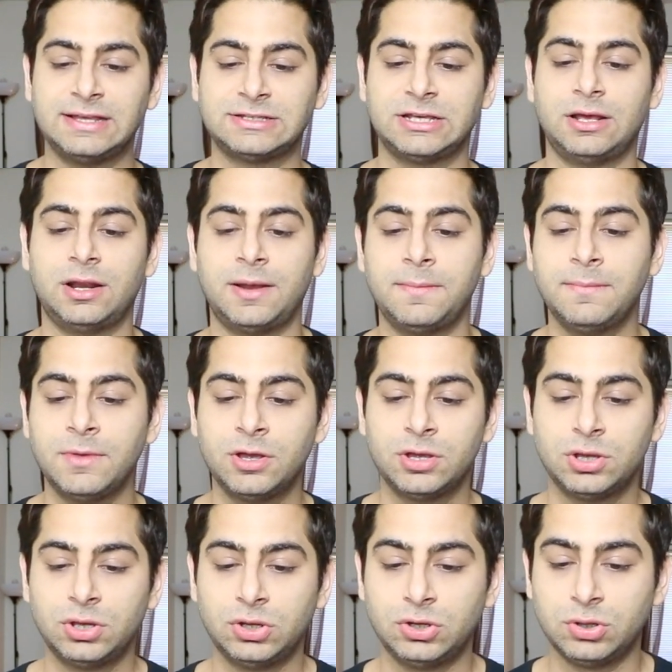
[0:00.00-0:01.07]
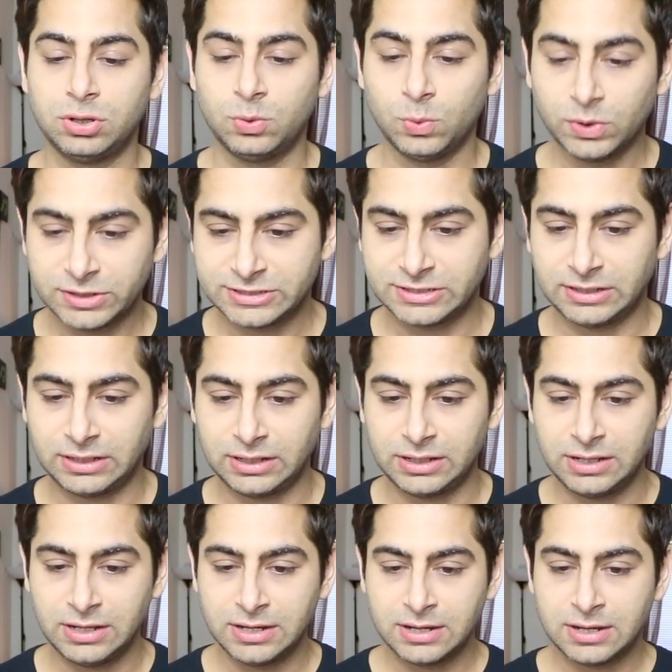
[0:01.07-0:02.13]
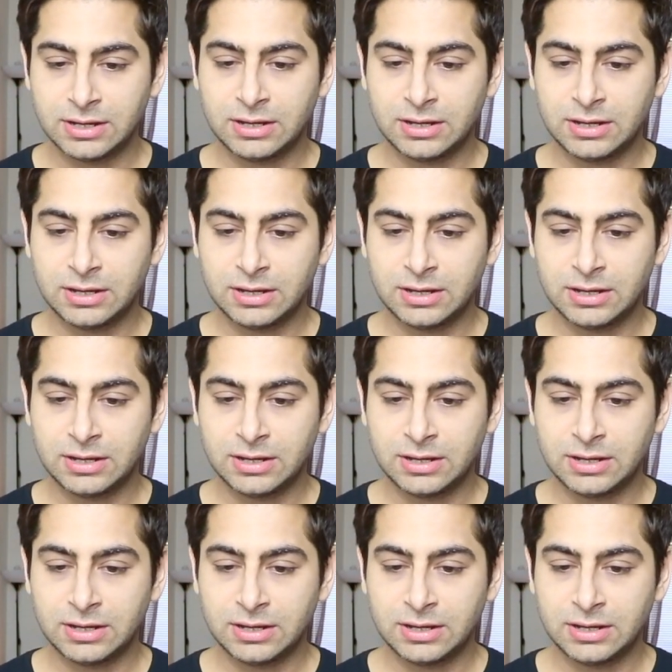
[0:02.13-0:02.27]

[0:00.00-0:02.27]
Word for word: S R M University,